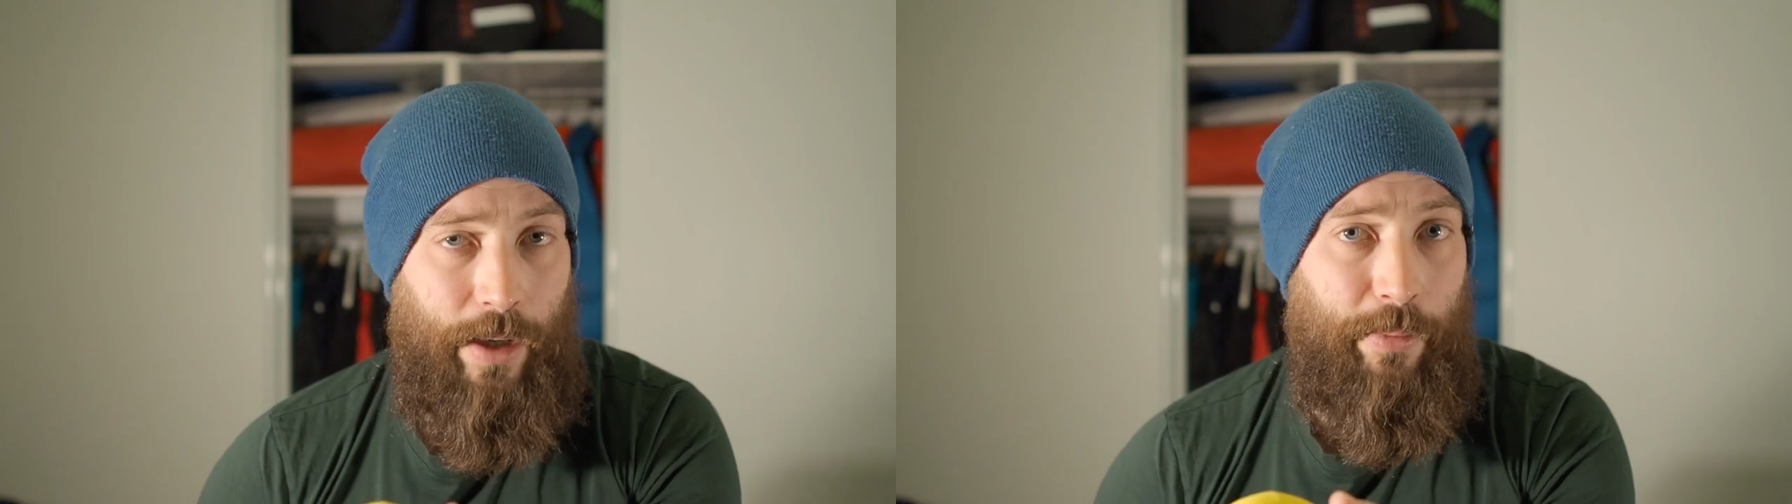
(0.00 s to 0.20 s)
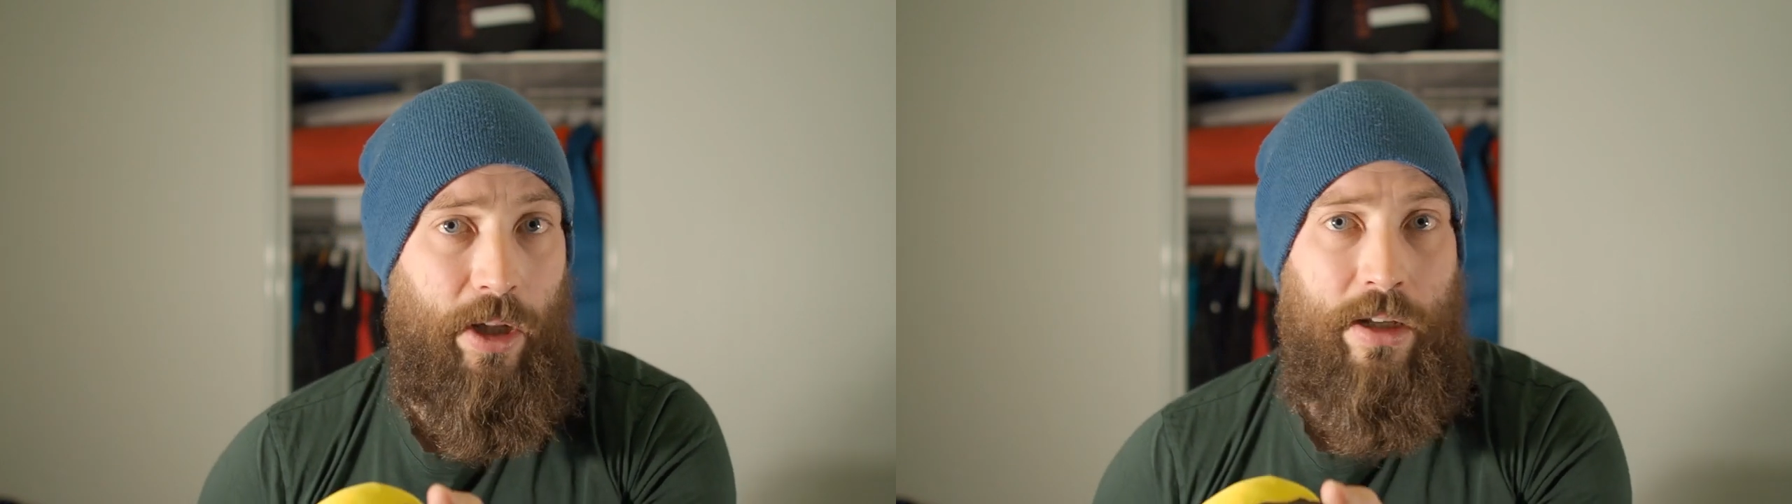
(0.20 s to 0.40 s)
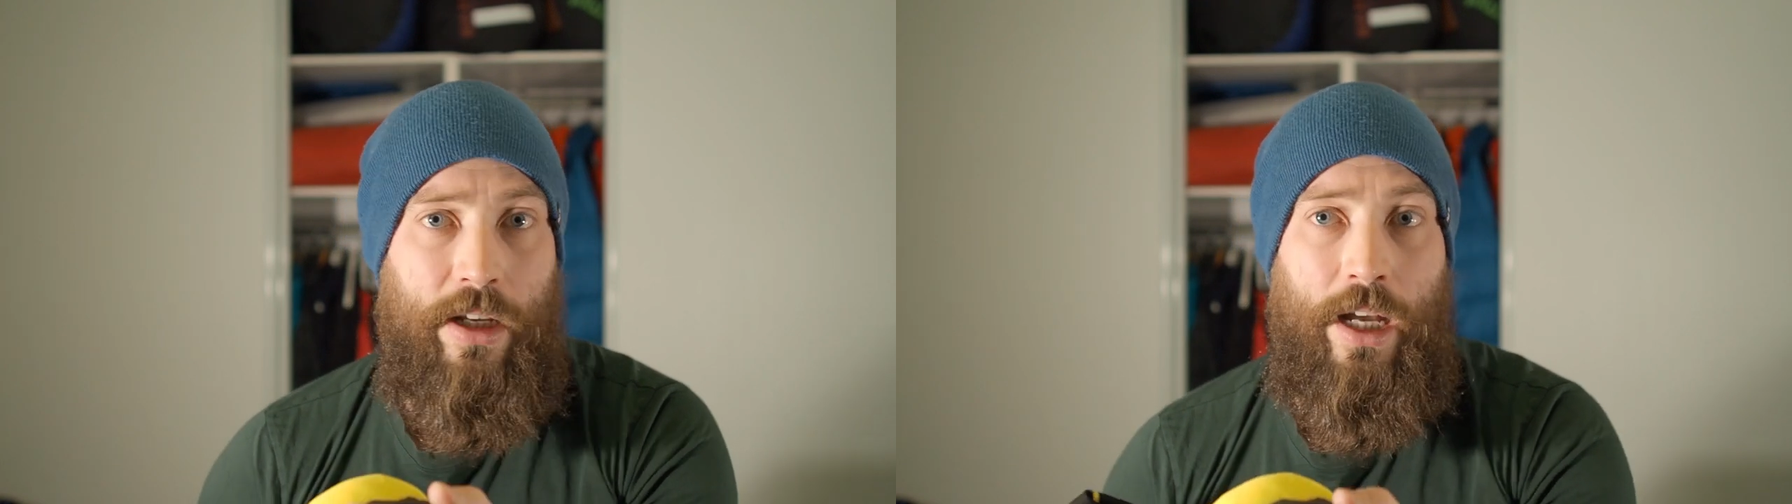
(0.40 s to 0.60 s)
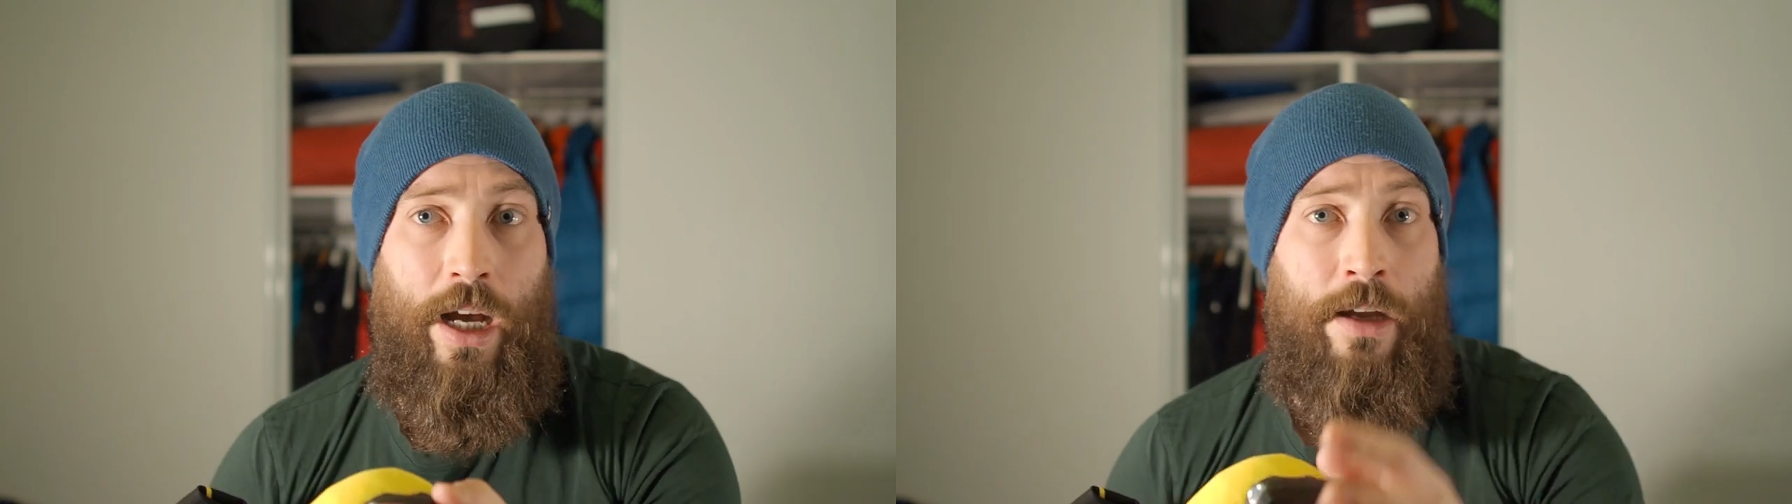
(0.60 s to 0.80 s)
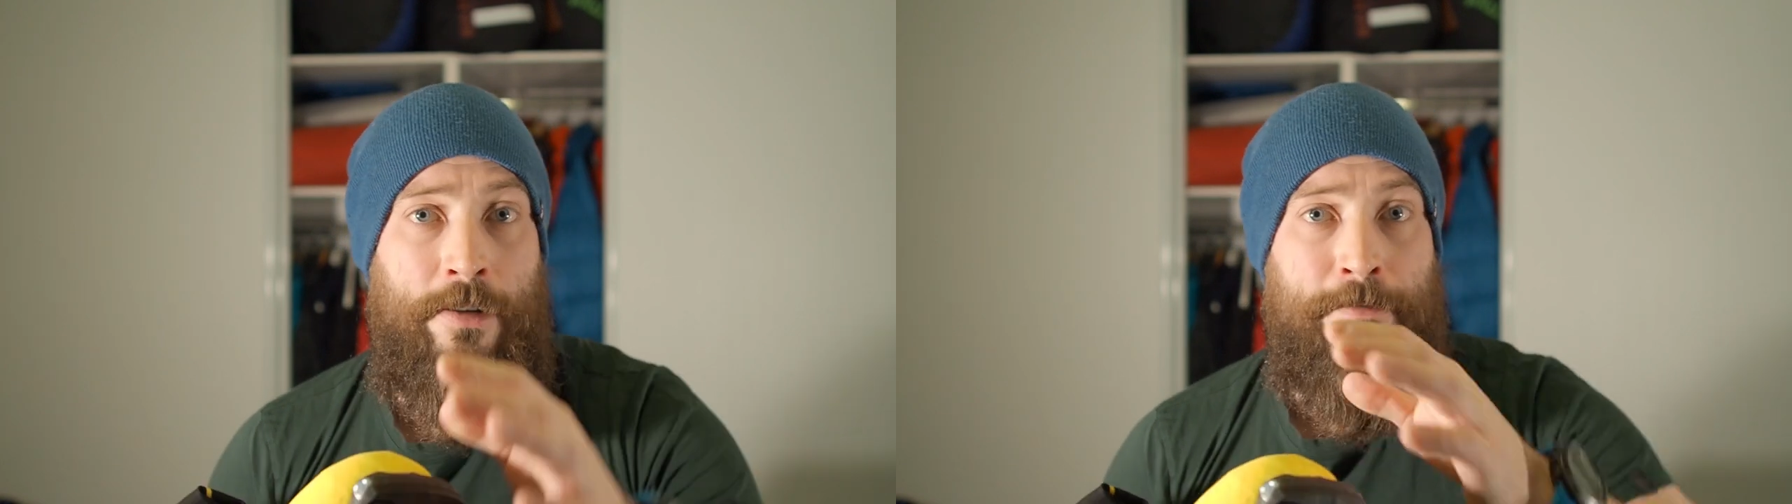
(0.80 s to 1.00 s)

I'm not gonna